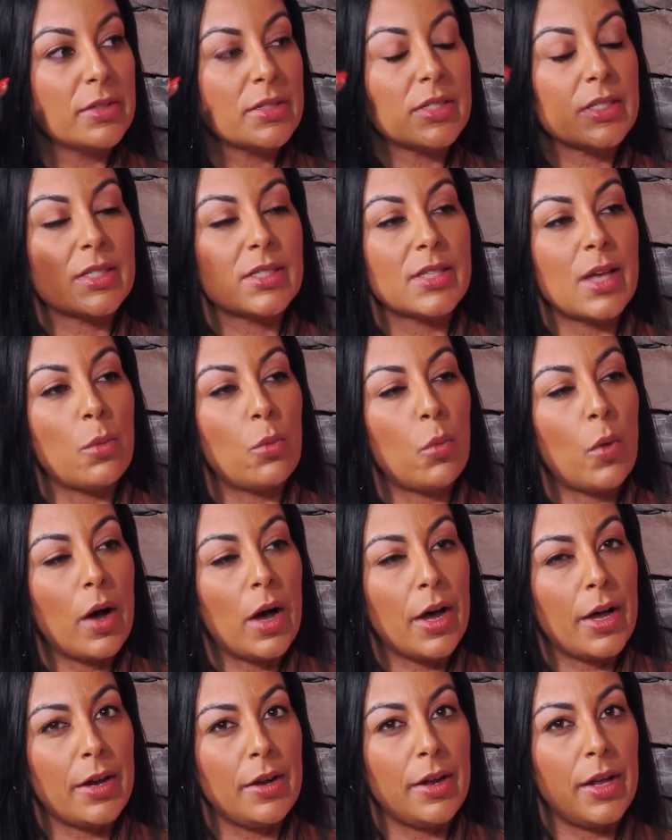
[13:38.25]

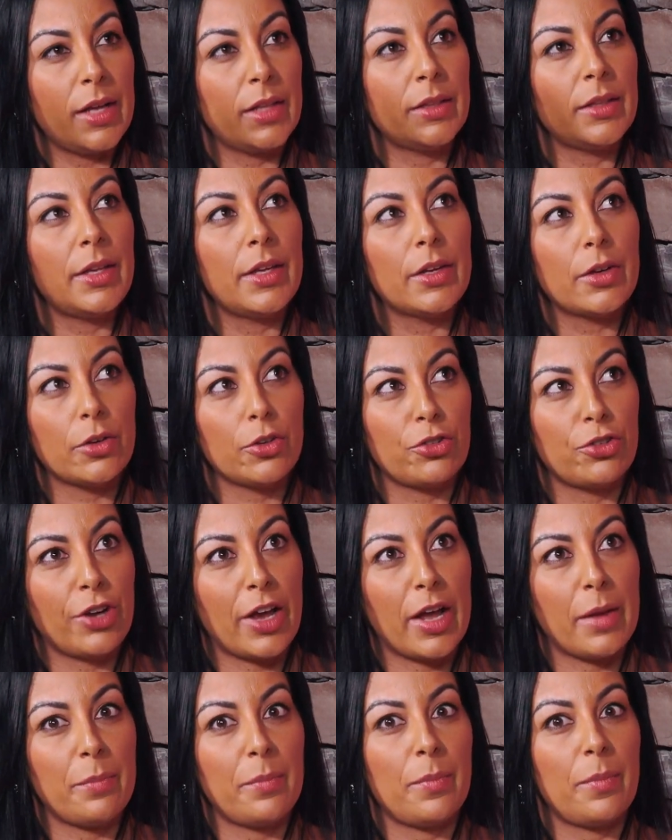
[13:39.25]
someone in
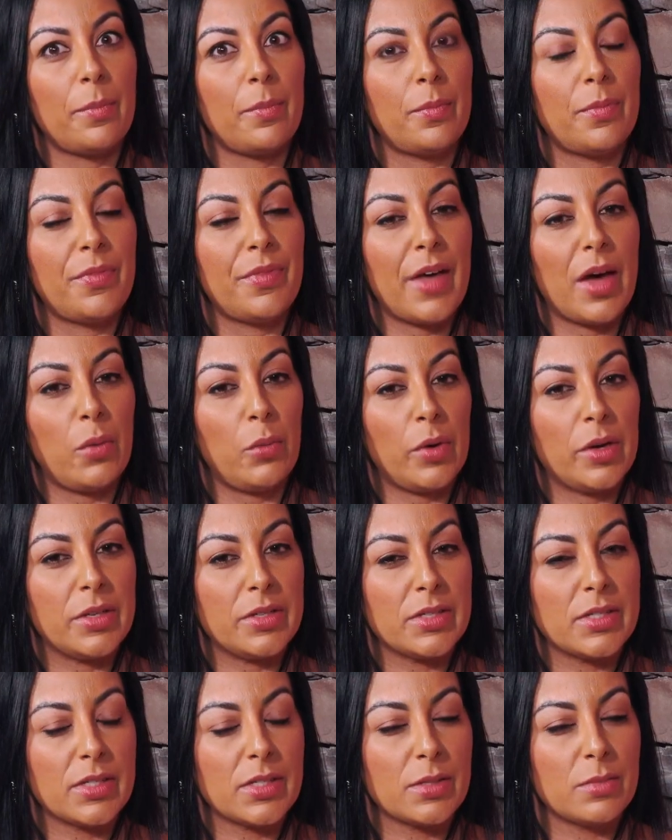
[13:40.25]
leadership that
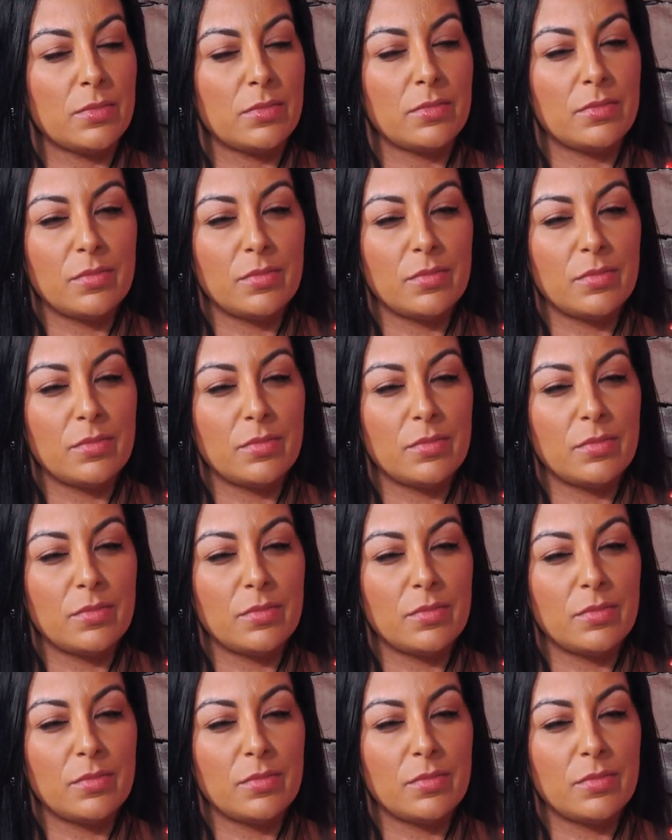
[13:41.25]
was